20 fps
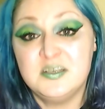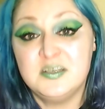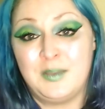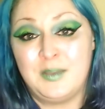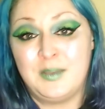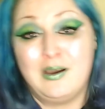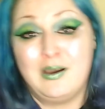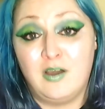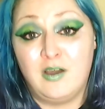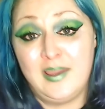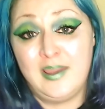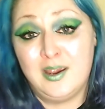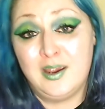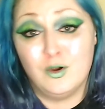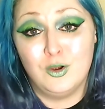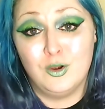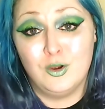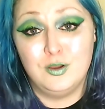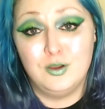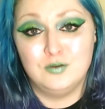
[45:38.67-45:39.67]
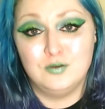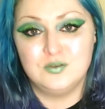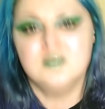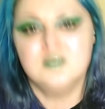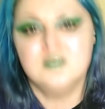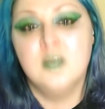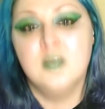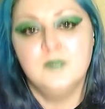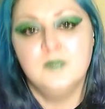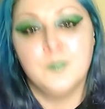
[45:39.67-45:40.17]
about hair oils,
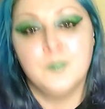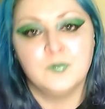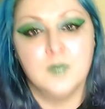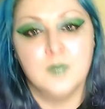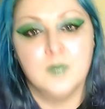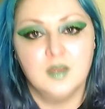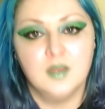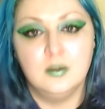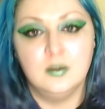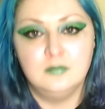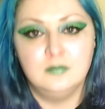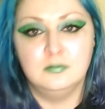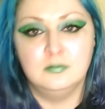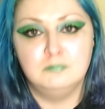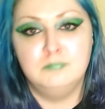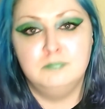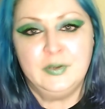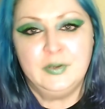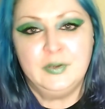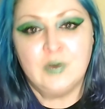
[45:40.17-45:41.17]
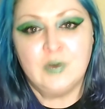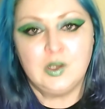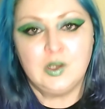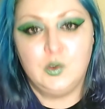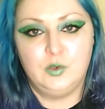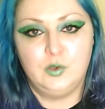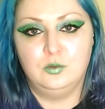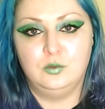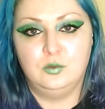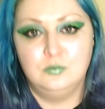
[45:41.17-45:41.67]
Miracle
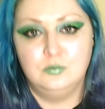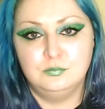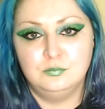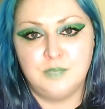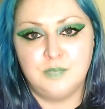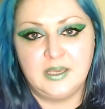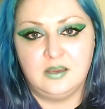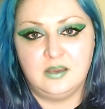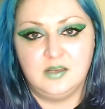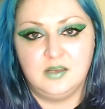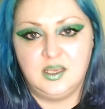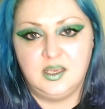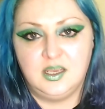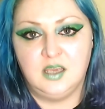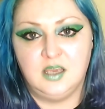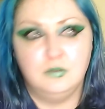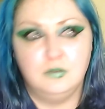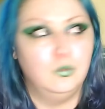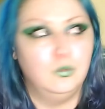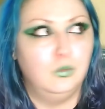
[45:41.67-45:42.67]
Oil by Garnier.